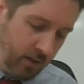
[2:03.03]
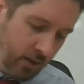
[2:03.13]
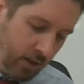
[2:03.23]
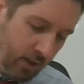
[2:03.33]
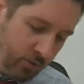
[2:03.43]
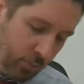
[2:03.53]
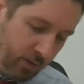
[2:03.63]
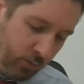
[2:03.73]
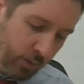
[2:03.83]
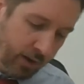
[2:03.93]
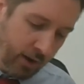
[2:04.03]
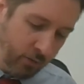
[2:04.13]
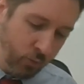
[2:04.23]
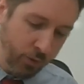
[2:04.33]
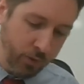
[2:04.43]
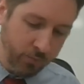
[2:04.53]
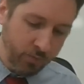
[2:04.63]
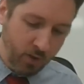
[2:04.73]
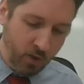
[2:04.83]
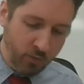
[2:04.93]
so I'm going to have to write it out for you.
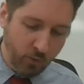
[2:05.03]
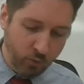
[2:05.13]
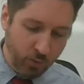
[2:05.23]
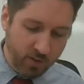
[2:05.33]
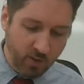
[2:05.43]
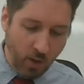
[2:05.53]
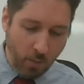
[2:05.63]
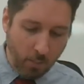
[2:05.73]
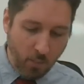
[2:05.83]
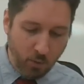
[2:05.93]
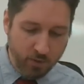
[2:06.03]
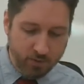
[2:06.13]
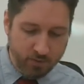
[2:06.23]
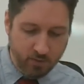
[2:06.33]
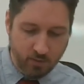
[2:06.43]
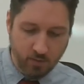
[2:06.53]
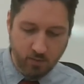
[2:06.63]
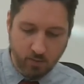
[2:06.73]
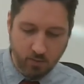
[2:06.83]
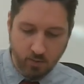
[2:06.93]
First one is modus
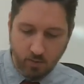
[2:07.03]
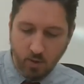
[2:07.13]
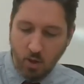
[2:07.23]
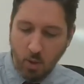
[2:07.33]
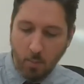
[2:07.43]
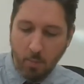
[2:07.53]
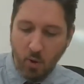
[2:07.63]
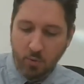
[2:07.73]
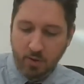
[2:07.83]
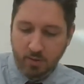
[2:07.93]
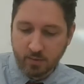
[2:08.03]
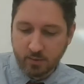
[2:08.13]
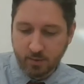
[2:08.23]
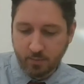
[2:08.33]
ponens.